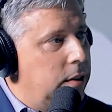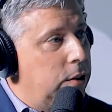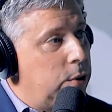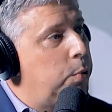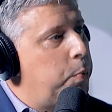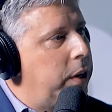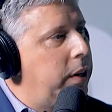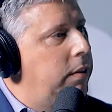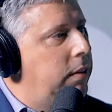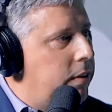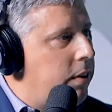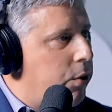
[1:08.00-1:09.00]
So it was a pretty
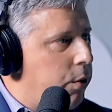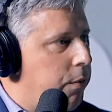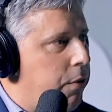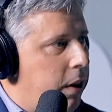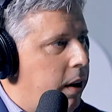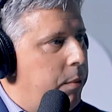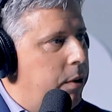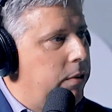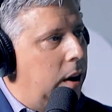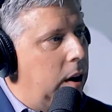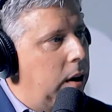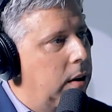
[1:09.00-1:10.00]
easy decision for them to
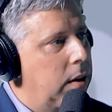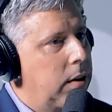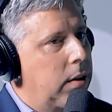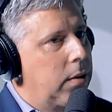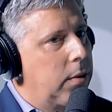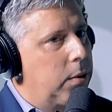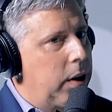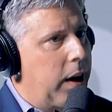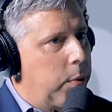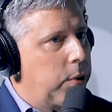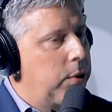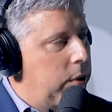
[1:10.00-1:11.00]
say, well, yeah,
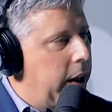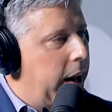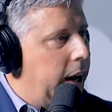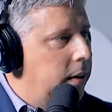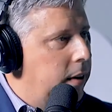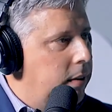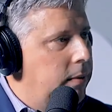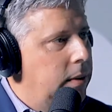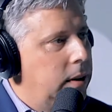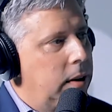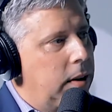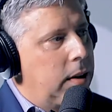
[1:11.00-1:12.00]
we'll do that. And,
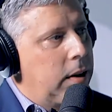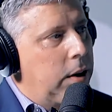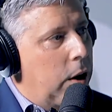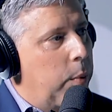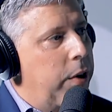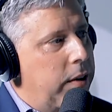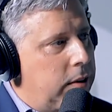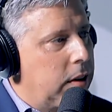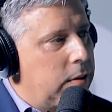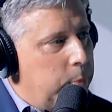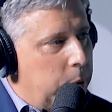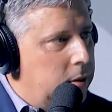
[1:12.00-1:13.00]
you know, within
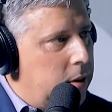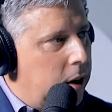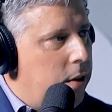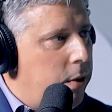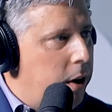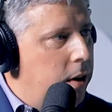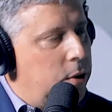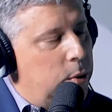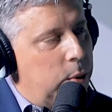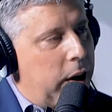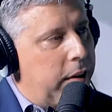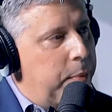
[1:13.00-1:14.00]
six months, I'd created two
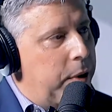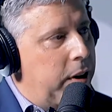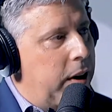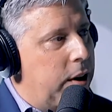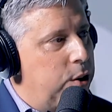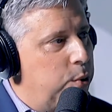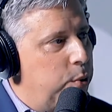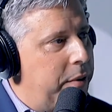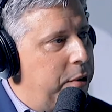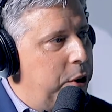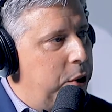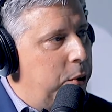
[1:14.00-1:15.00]
and a half million dollars in
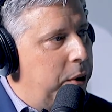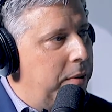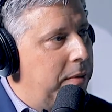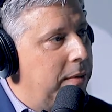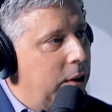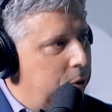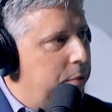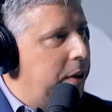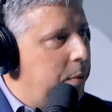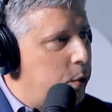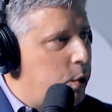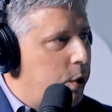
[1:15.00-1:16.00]
revenue and owned
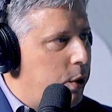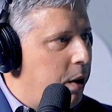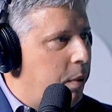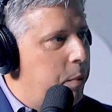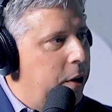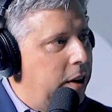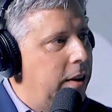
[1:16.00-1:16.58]
50% of the company